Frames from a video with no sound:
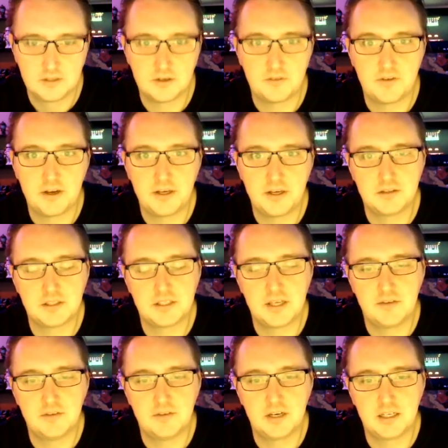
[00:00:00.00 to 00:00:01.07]
if our users
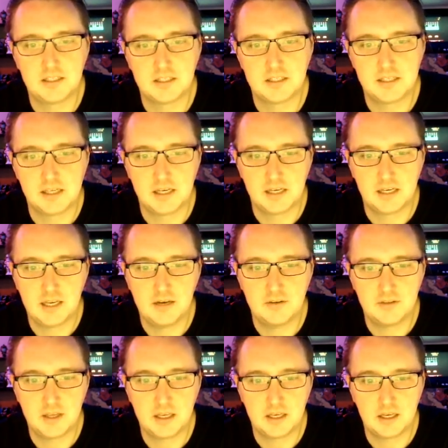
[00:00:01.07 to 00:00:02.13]
have an existing account,
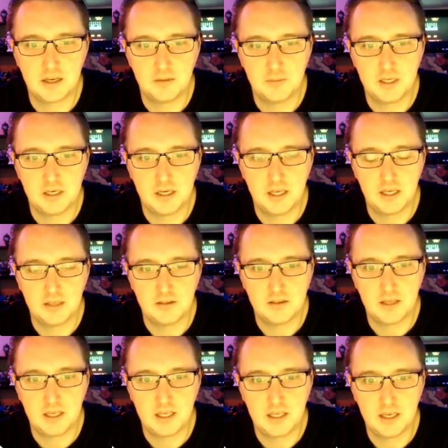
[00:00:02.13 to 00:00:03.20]
they can come in and
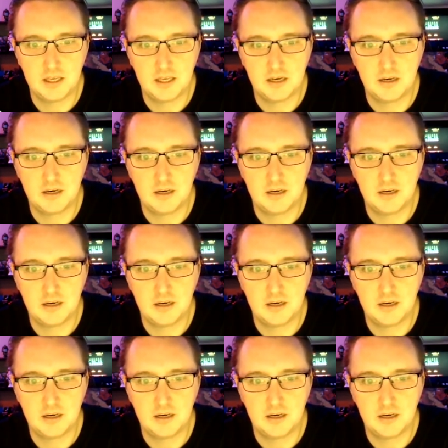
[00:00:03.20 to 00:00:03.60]
they can